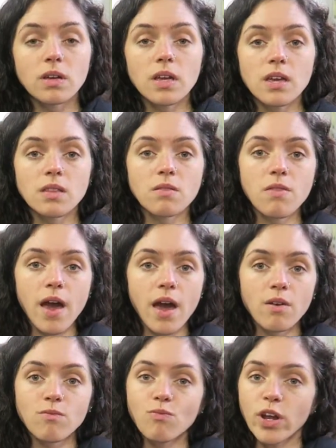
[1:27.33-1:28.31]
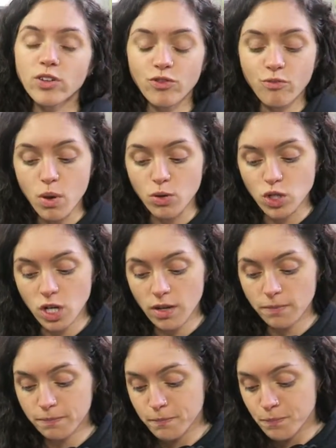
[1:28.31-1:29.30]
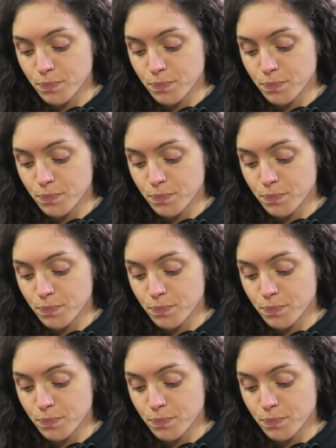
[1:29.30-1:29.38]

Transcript: in that range of motion.